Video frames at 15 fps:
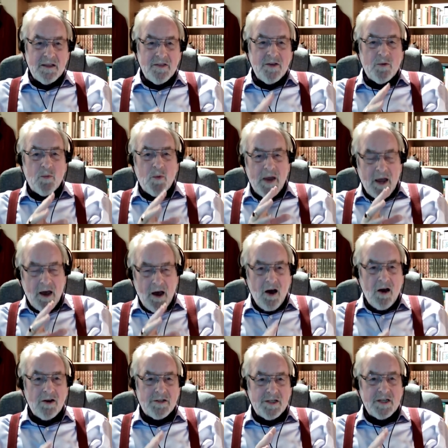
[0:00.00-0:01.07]
that we
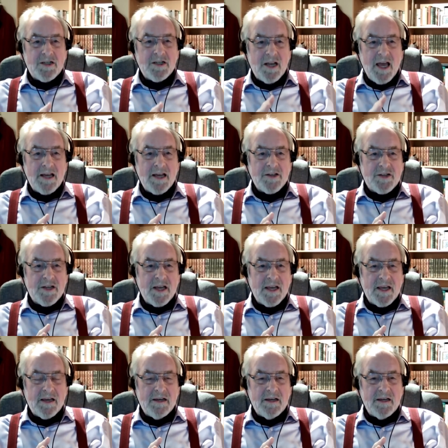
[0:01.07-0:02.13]
are dyslexic.
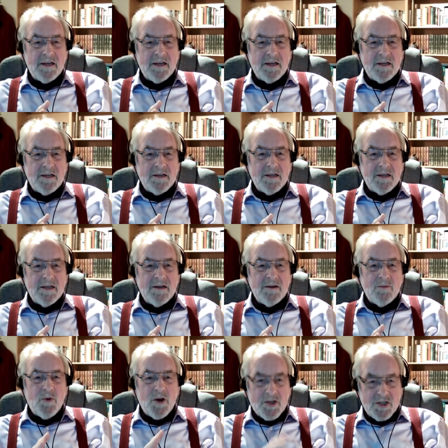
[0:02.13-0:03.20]

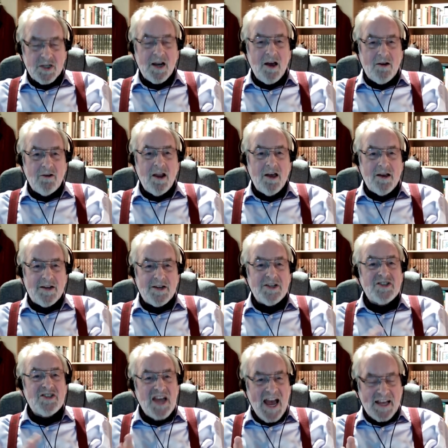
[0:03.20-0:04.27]
We're slow
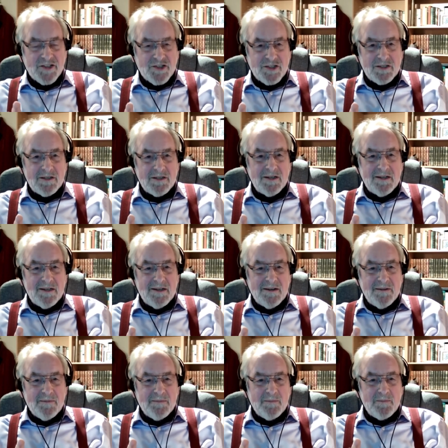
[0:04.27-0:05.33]
learners, yes,
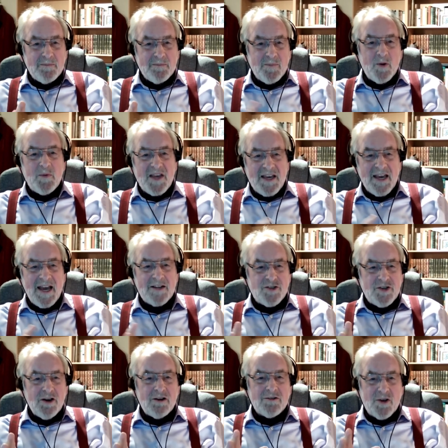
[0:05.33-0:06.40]
but we catch
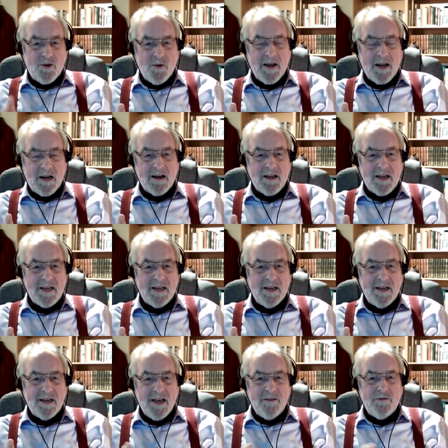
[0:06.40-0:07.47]
on quickly
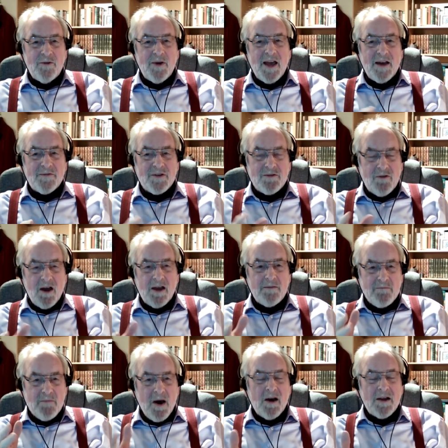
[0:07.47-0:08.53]
if we have the right
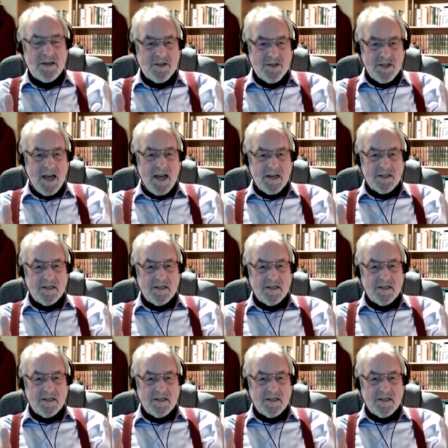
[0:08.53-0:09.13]
mindset.